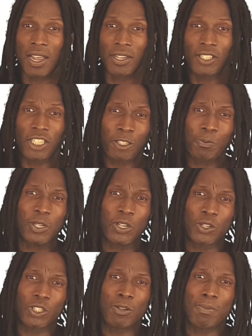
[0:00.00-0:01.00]
Just
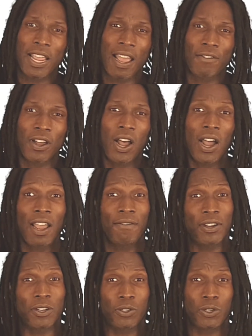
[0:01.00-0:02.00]
because you may have a higher
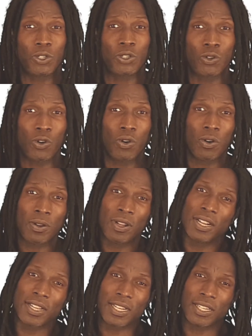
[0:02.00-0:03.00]
VO2 score
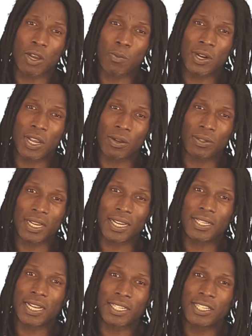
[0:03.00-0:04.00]
than someone else,
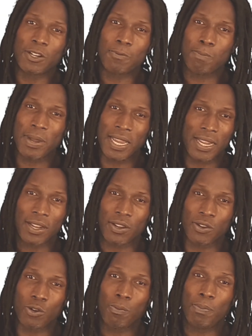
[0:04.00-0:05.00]
it does not mean
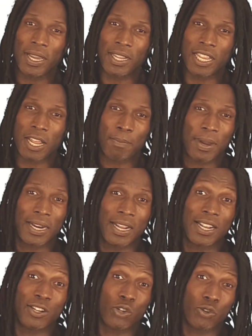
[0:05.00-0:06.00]
you'll beat them in
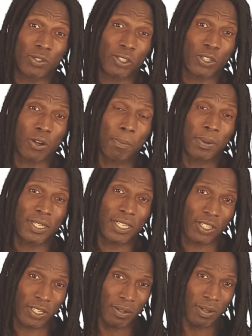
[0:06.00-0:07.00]
an endurance
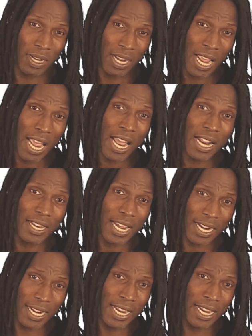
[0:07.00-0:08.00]
competition.
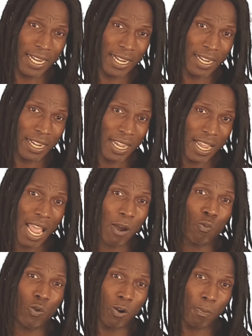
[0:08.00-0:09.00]
Technique
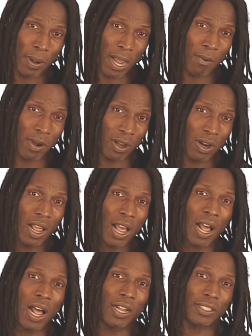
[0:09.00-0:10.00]
and willpower
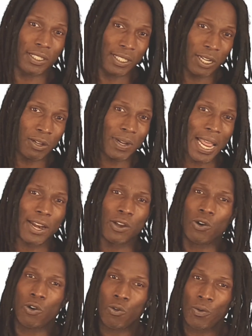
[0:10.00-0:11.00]
are still and
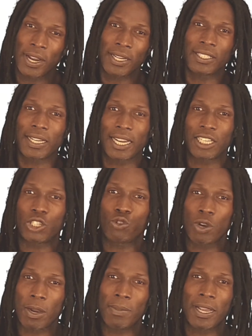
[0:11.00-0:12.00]
always
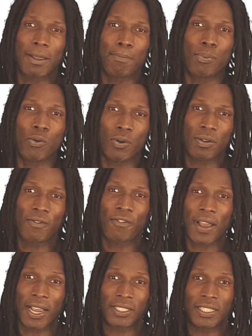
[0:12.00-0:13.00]
extremely important
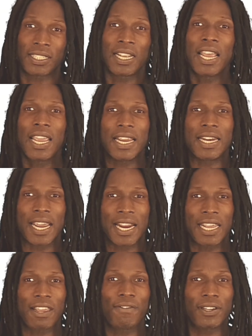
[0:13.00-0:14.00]
factors in
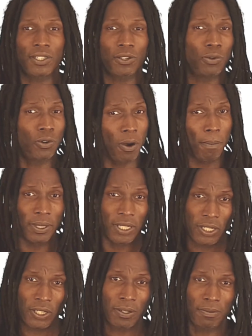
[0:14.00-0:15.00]
any physical
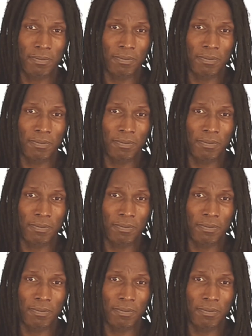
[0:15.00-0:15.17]
competition.